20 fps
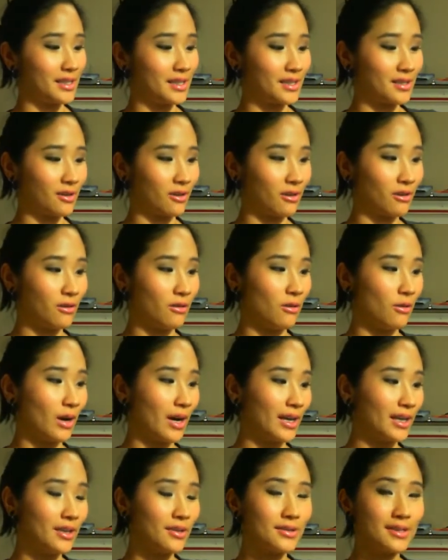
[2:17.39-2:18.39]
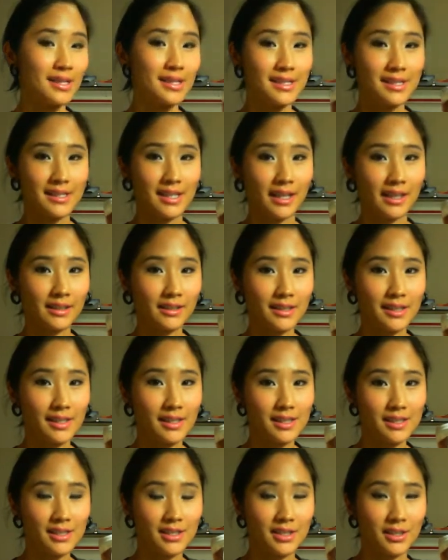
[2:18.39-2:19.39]
So I use this
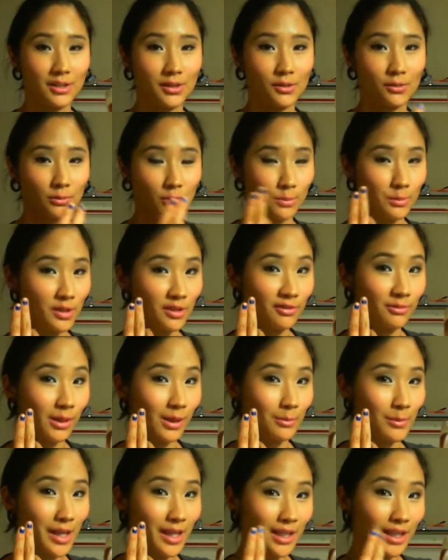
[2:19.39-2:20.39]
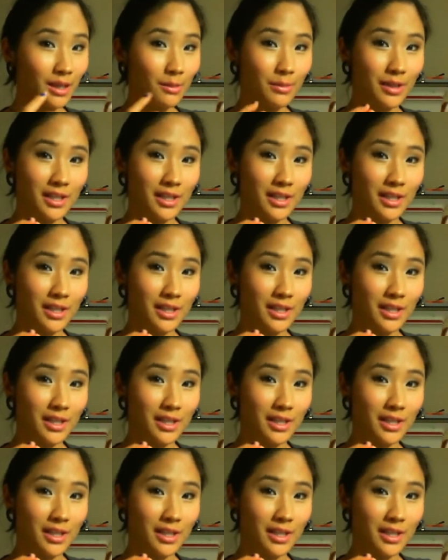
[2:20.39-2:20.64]
daily to remove my makeup.